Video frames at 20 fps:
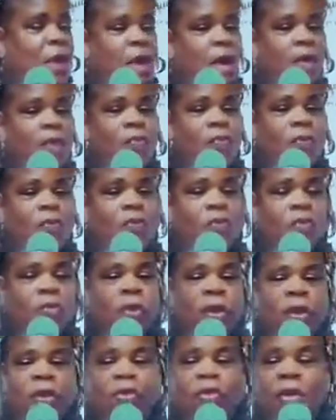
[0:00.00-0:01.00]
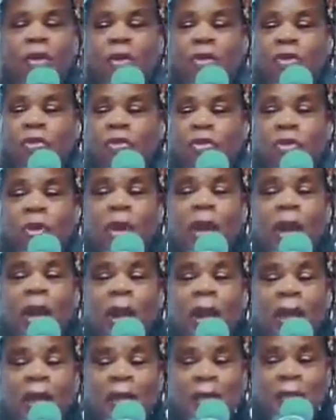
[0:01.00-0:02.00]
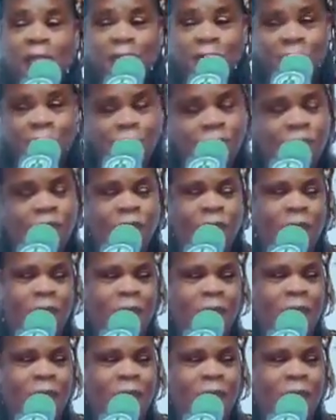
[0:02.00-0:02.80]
of what's going on in your life,